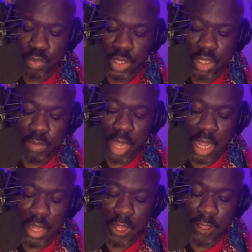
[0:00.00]
with your
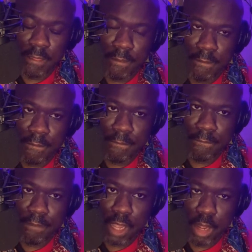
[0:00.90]
ma.
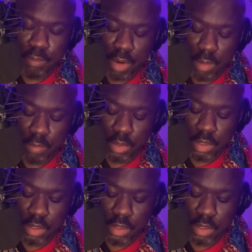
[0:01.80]
I promised.